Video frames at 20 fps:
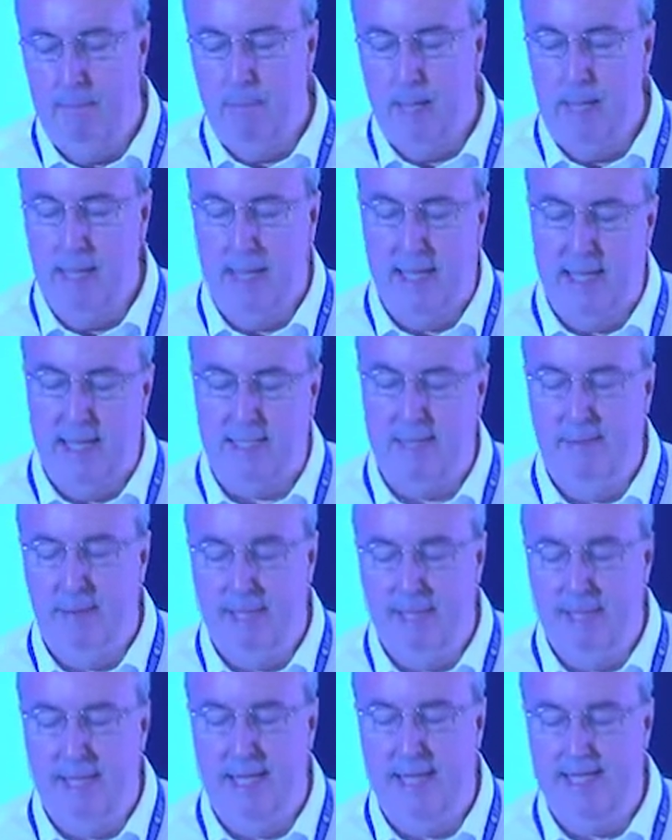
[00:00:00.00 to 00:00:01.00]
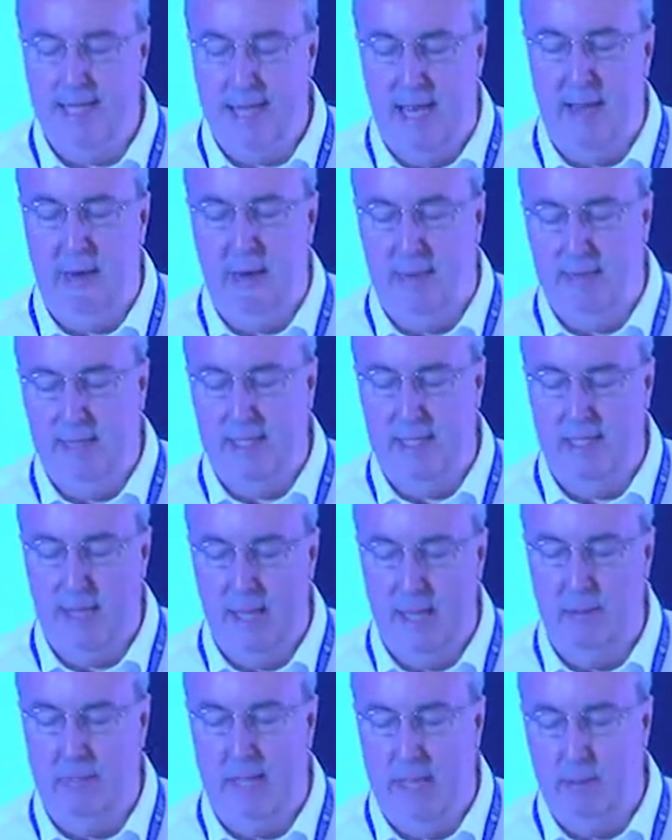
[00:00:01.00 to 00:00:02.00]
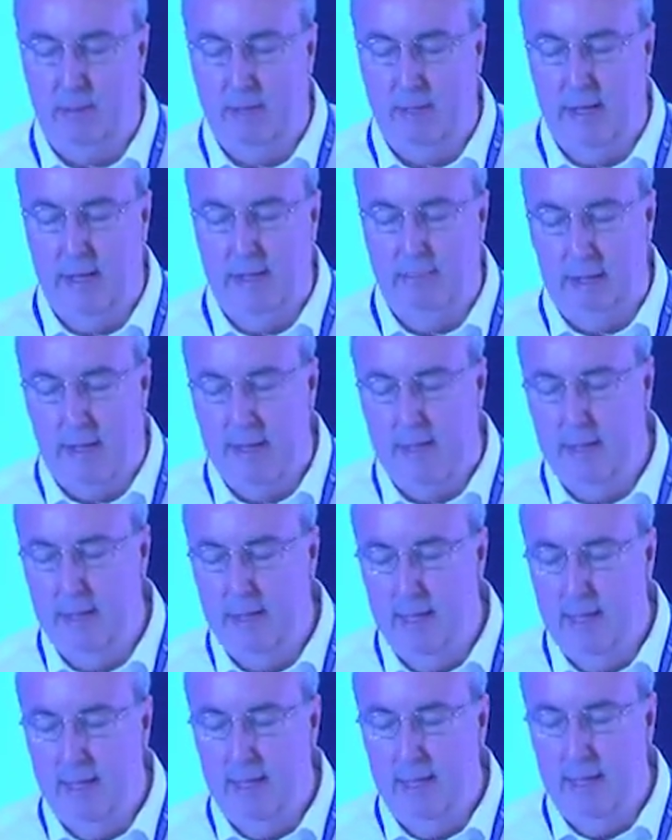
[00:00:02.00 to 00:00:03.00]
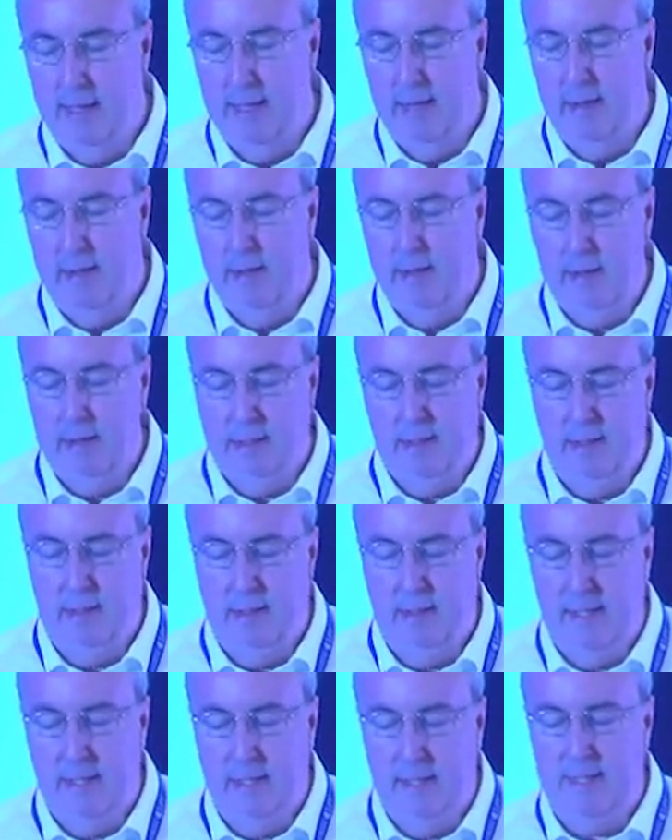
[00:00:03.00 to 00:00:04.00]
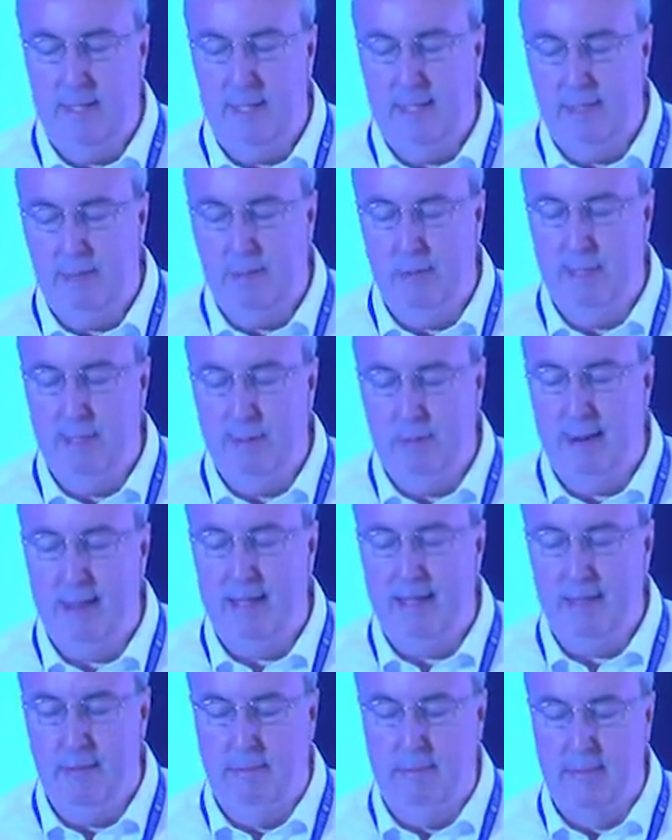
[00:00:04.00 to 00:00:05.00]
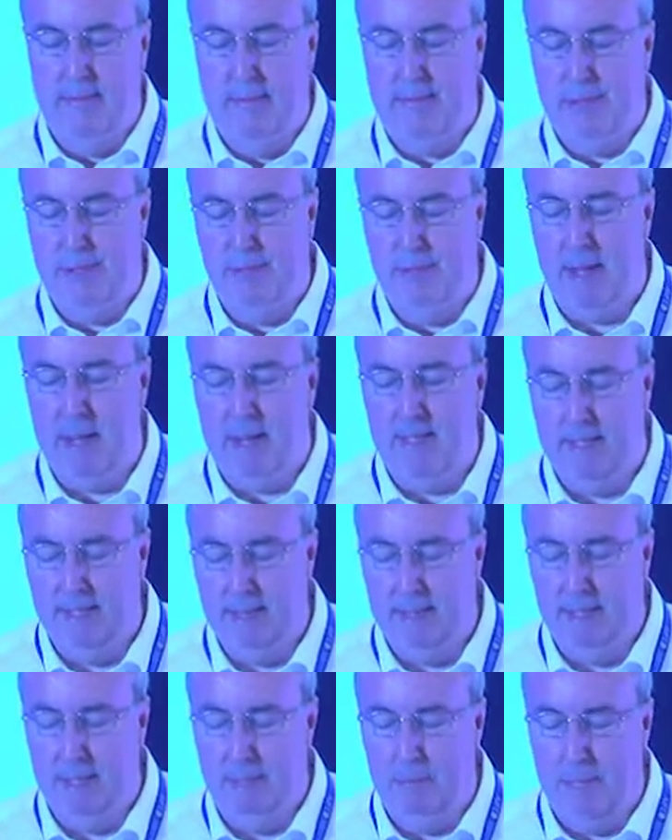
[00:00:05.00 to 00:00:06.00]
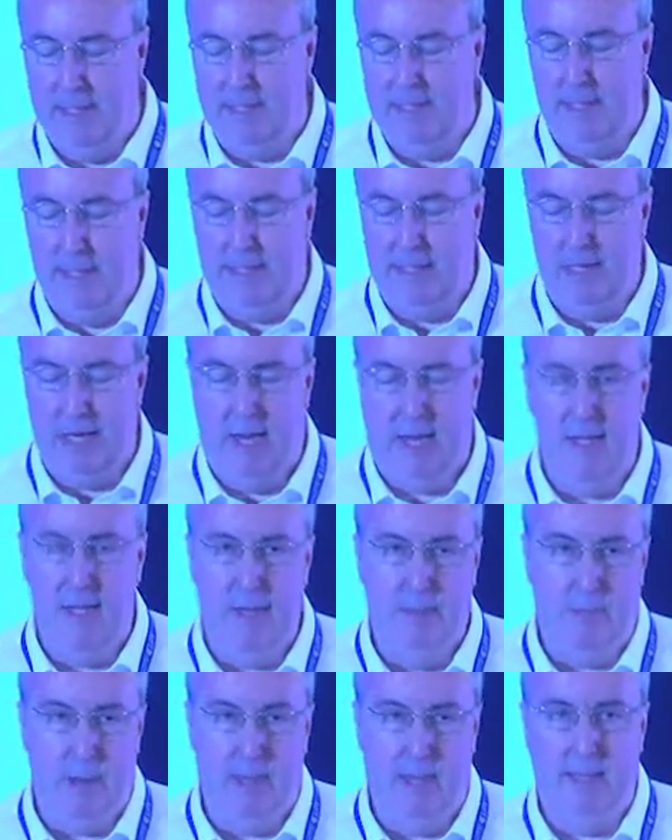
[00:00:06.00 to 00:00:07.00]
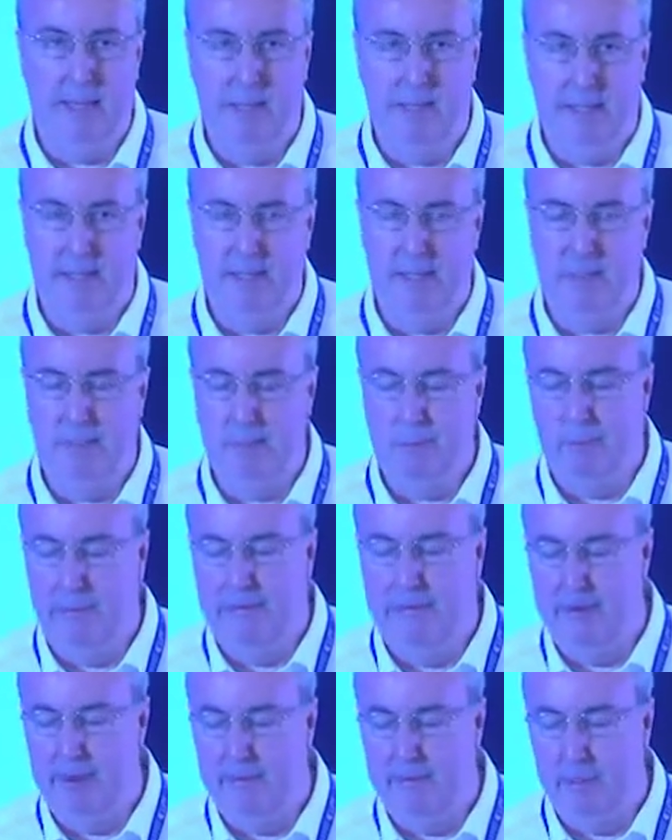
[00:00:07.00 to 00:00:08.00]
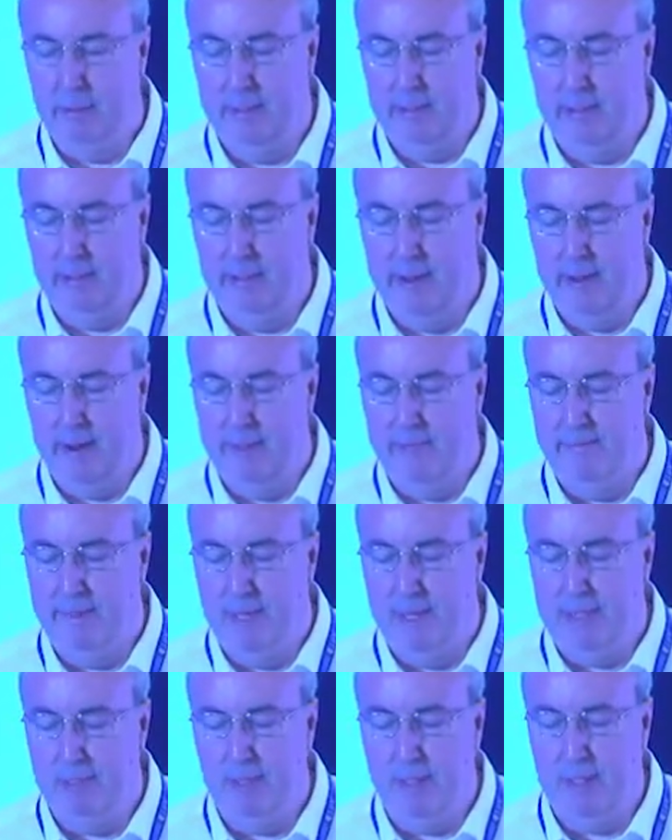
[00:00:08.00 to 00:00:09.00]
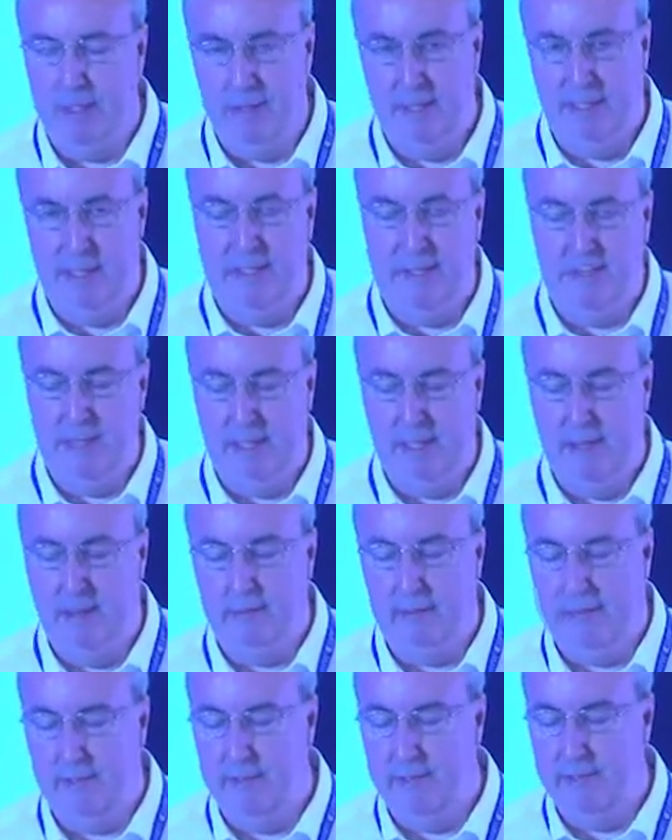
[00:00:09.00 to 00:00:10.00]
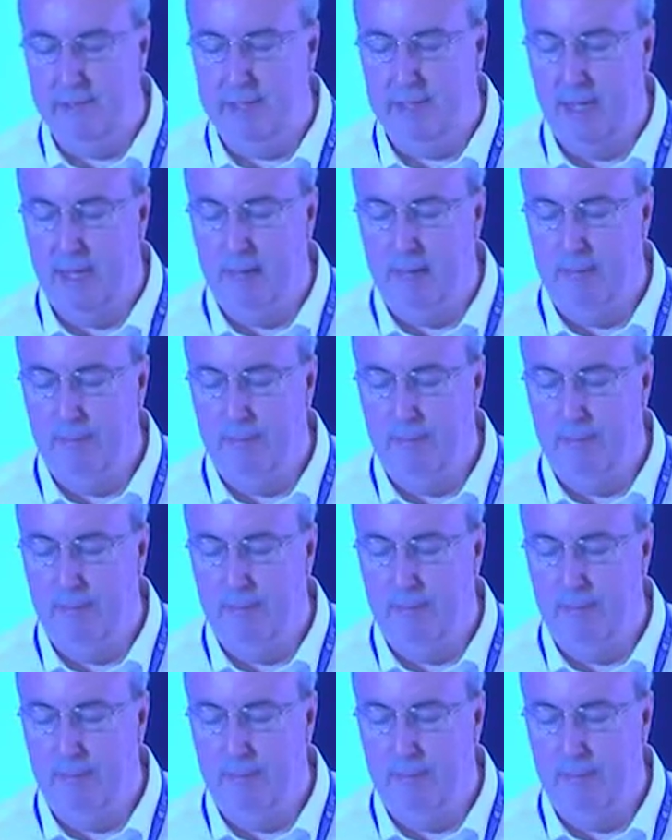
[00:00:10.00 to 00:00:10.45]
In the case of Indonesia, however, the slowdown, although it might, is relatively less dramatic than in a place like China, partly because it's more favorable demographics. But there is some slowdown over time.